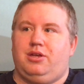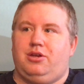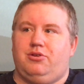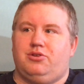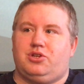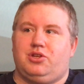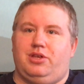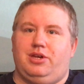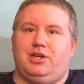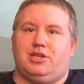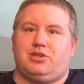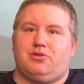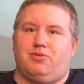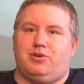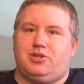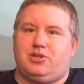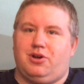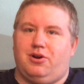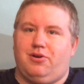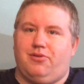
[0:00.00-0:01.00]
usually it's
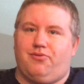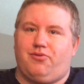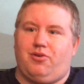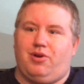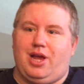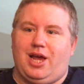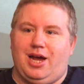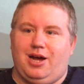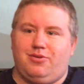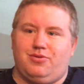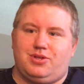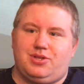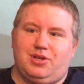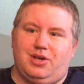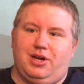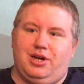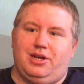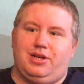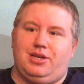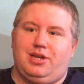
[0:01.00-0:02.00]
reserved for
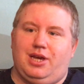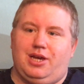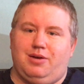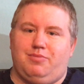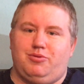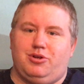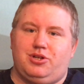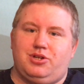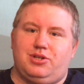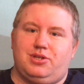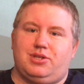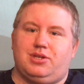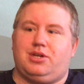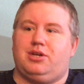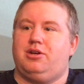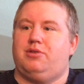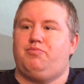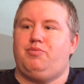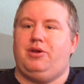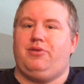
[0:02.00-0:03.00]
outside damages. It
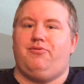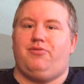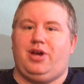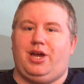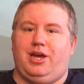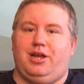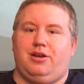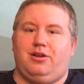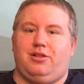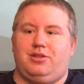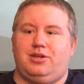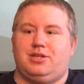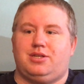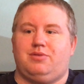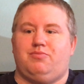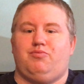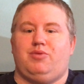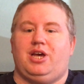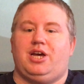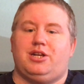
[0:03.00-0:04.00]
could be
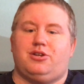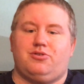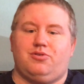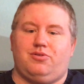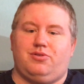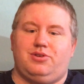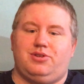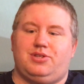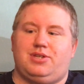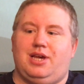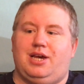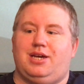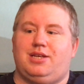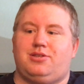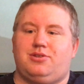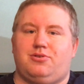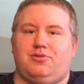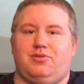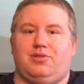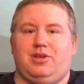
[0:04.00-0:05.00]
vandalism, natural
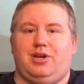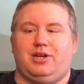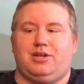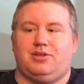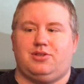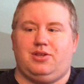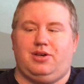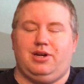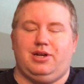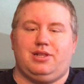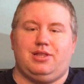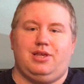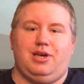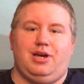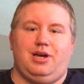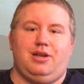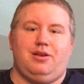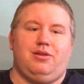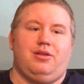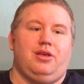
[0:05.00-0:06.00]
disaster, things like
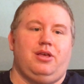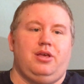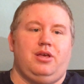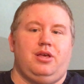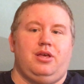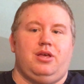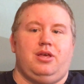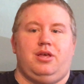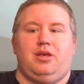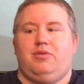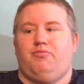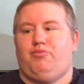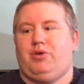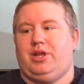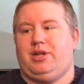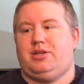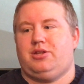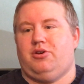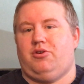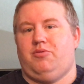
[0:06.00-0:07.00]
that. But
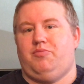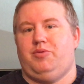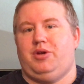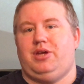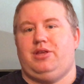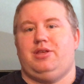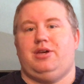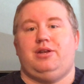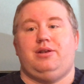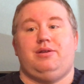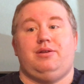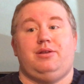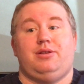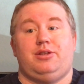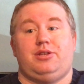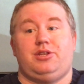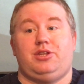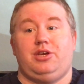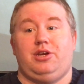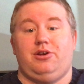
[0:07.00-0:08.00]
he told me that
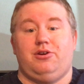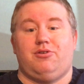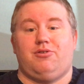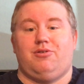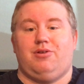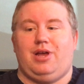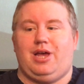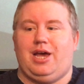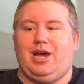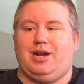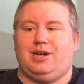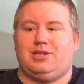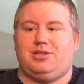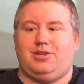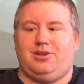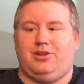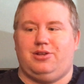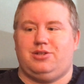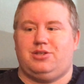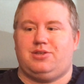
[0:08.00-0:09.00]
deer
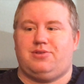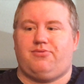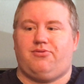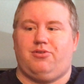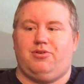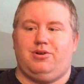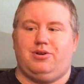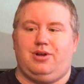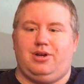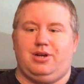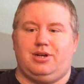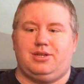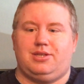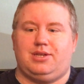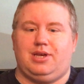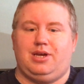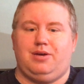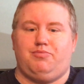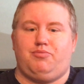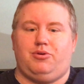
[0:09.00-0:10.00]
accidents, for
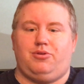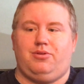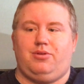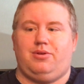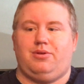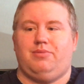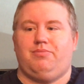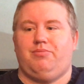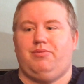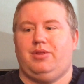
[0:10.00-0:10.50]
example,